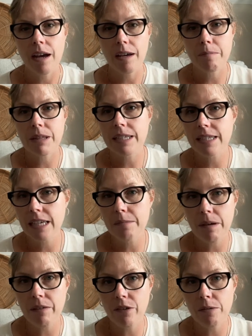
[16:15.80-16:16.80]
please keep
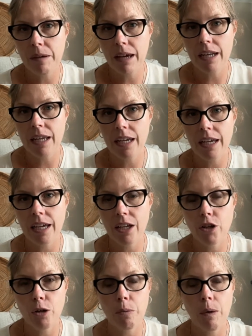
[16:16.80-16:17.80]
everybody
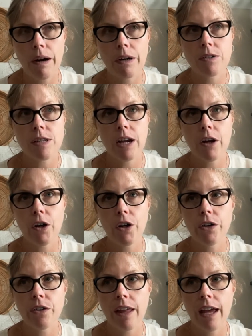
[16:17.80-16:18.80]
in your prayers. I
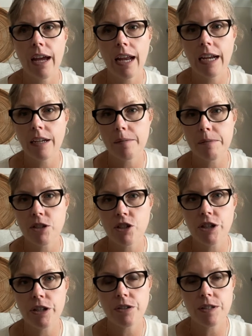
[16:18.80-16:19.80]
heard that Andy
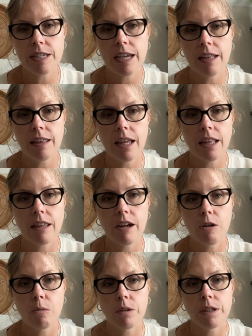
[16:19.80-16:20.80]
Bashir said that
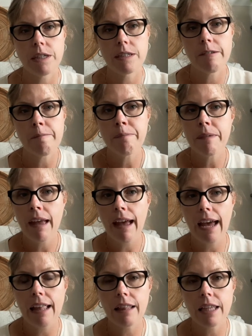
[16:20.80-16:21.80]
there was
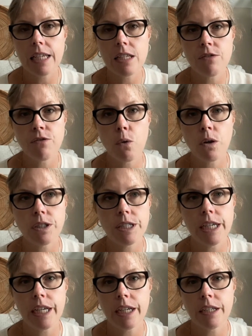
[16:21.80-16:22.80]
at least
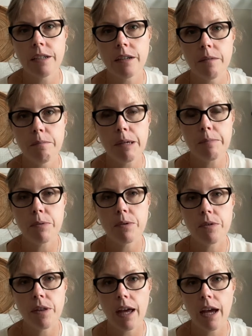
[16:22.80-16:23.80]
14
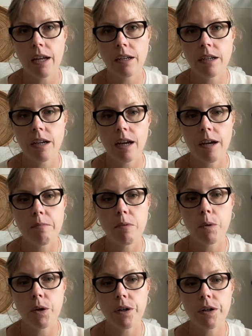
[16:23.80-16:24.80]
people that
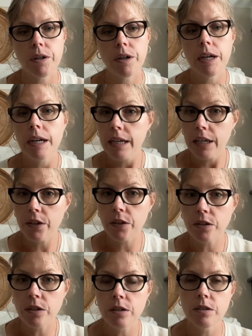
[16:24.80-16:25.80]
were
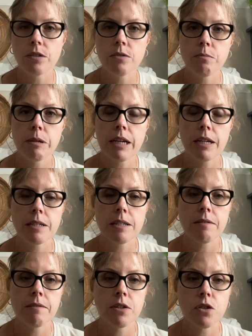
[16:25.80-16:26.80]
killed because
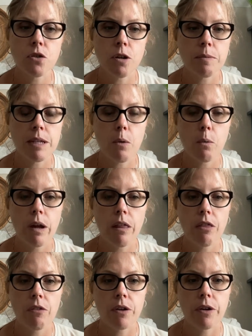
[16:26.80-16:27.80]
of the storms that went
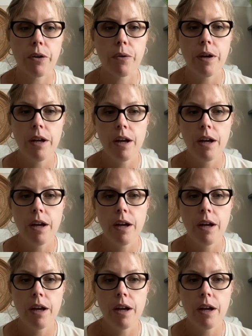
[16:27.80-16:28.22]
through.